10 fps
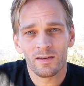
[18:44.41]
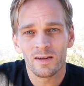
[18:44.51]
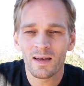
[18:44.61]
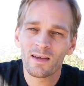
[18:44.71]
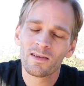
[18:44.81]

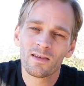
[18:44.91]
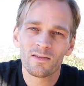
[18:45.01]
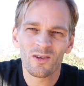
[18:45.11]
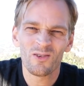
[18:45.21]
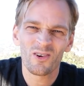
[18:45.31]
Nah,
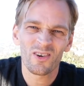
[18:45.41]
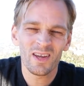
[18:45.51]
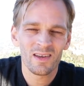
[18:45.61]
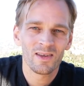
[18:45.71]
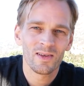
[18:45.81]
don't you
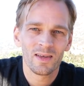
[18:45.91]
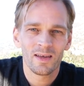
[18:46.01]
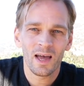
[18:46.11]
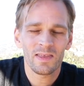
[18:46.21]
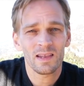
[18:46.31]
agree?
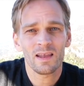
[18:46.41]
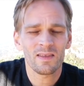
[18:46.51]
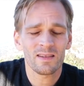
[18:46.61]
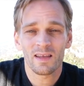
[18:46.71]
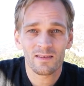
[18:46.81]
I think
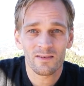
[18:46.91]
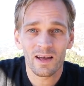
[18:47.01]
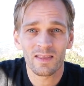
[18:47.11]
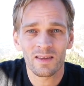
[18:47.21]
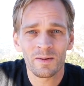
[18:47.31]
that's the
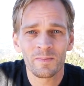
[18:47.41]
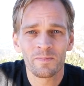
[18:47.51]
right thing.